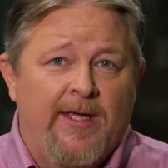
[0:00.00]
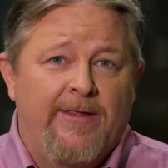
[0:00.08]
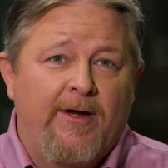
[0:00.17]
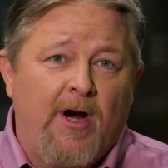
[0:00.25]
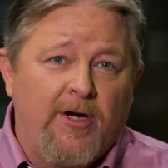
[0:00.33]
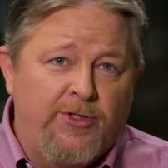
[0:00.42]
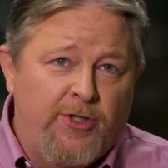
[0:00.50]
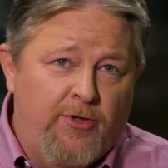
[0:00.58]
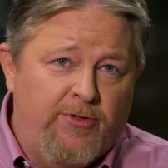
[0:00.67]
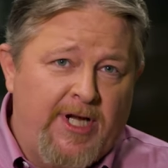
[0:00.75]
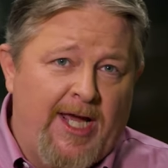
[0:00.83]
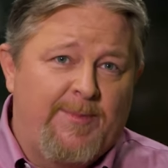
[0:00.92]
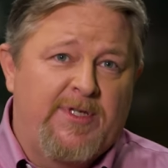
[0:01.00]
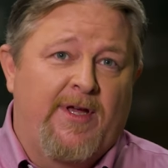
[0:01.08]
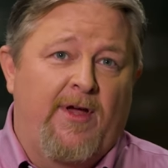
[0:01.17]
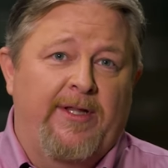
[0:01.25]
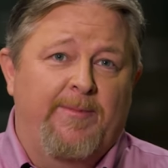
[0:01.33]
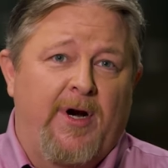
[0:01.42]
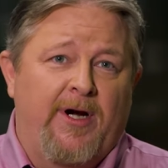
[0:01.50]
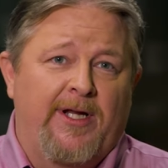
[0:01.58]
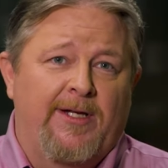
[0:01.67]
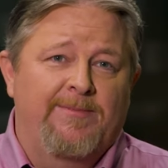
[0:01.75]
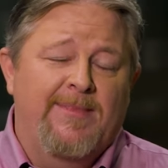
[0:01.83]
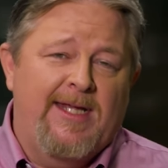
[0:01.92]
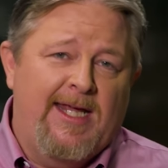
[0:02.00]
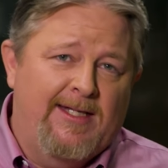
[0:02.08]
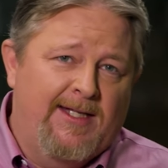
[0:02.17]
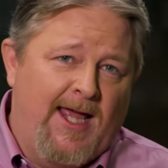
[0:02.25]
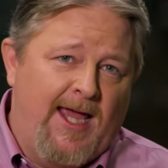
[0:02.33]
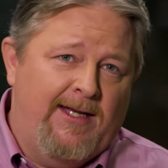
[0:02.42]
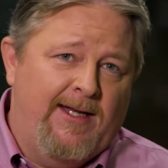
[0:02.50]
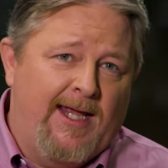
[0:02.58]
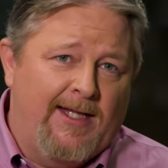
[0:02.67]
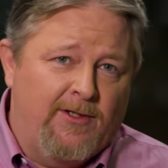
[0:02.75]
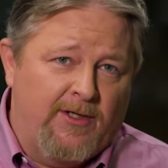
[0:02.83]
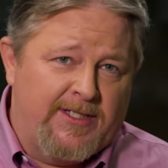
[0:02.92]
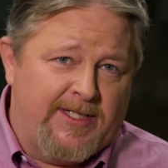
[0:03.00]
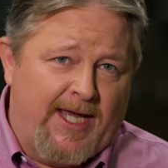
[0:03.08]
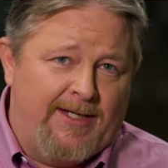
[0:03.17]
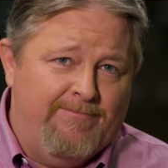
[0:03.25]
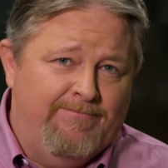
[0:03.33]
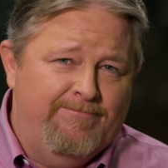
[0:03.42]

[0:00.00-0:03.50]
There are two types on the market, inline and lookaside.